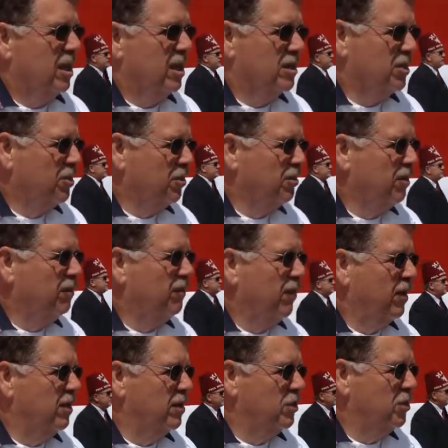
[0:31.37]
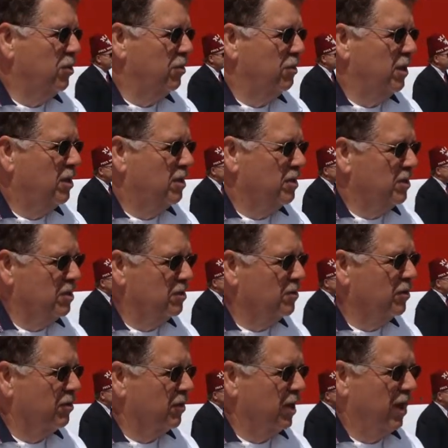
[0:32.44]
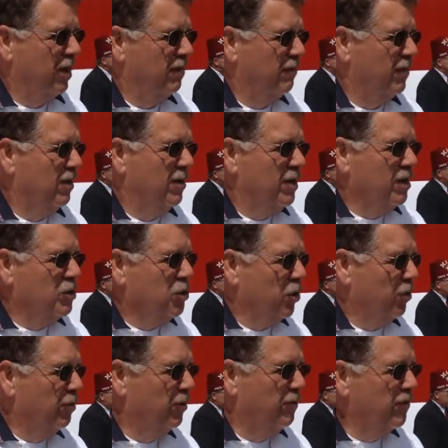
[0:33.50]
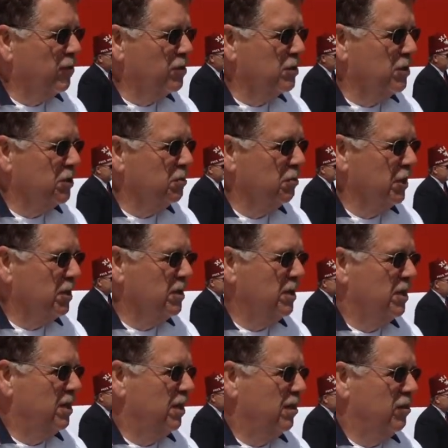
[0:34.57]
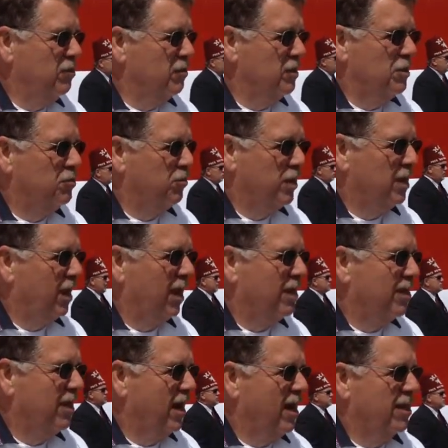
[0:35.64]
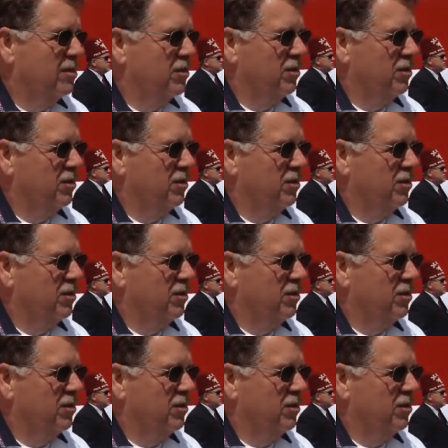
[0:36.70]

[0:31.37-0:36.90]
It's going to be fun this year because they're kind of a turbine versus piston deal, which we like that.